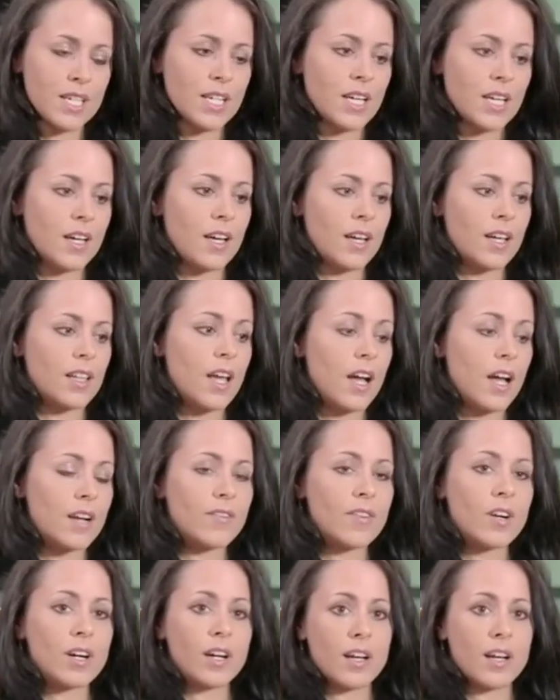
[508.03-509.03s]
A lot
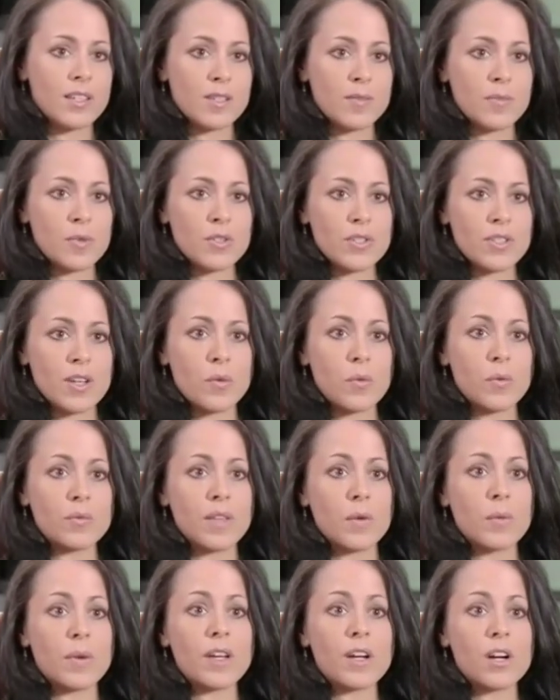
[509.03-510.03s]
of our customers
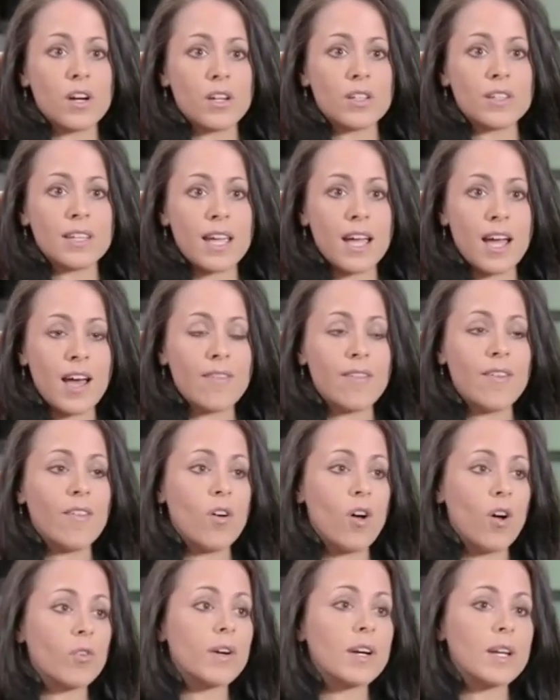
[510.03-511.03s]
that we currently have
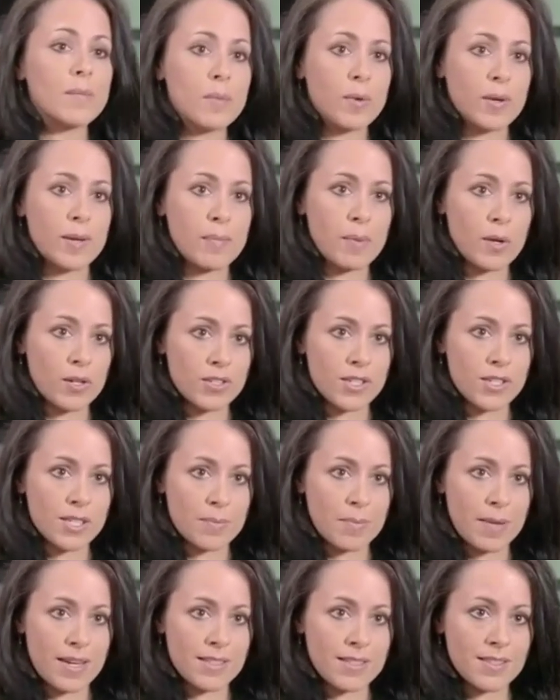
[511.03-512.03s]
already pre-purchased
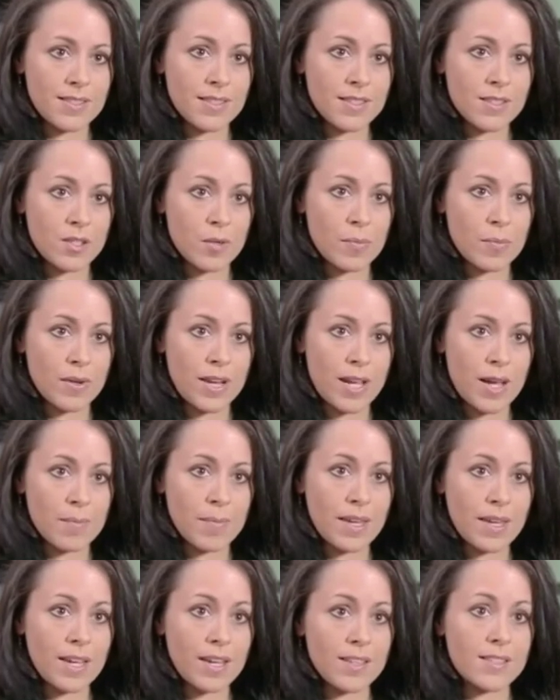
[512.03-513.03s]
space in the SuperNAP
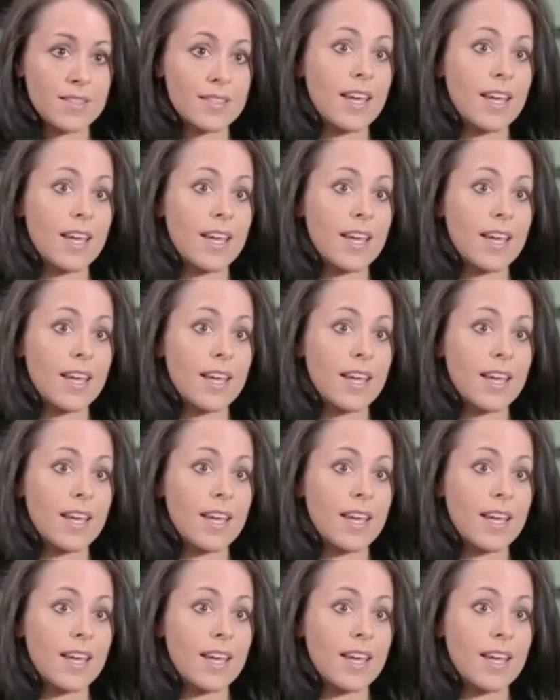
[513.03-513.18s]
because